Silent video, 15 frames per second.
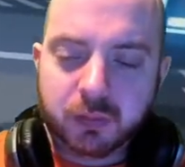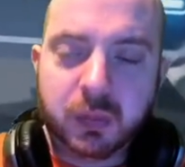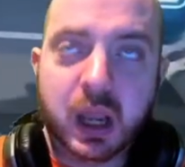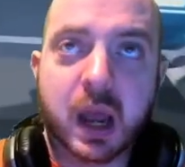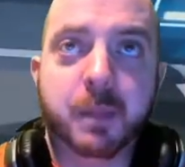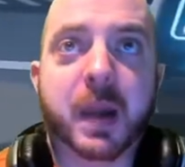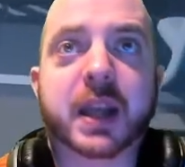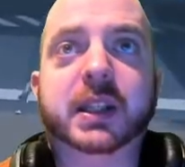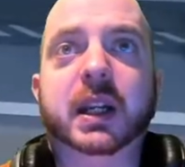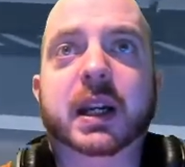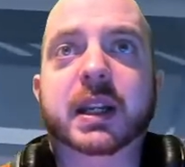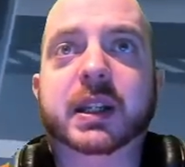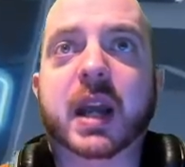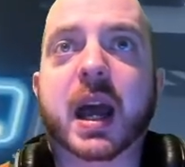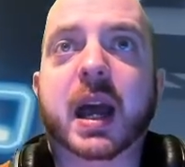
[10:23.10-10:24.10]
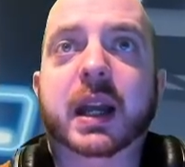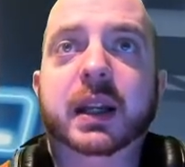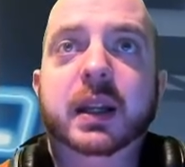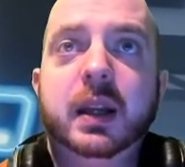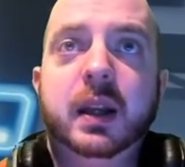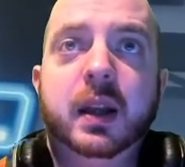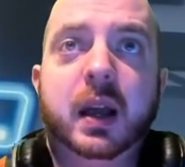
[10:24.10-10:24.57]
I'm basically saying
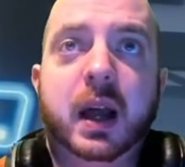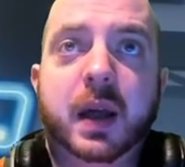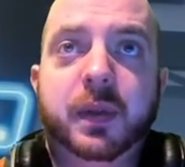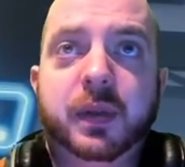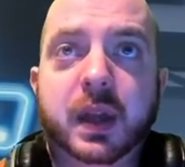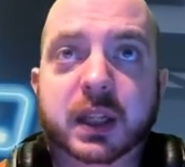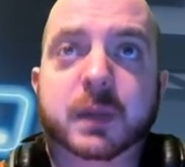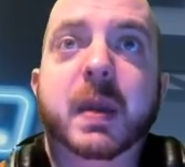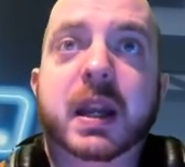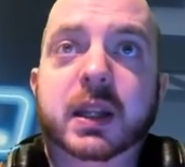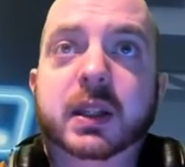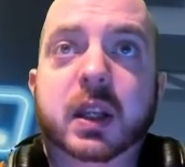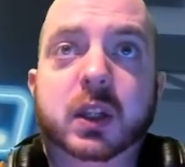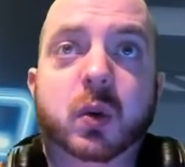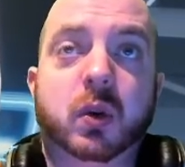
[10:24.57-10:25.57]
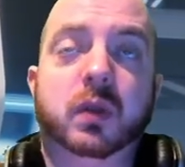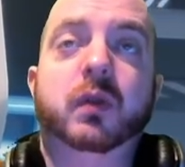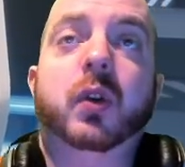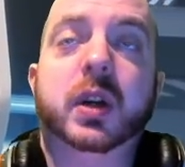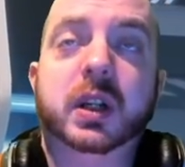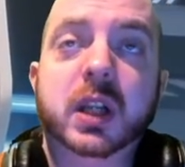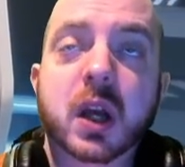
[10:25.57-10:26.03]
this means that Squadron
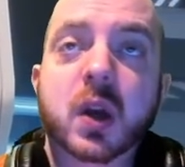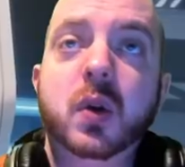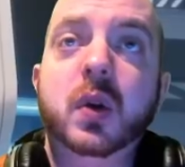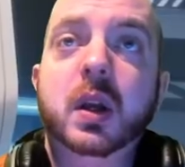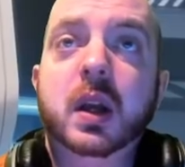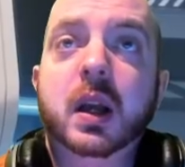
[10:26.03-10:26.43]
42,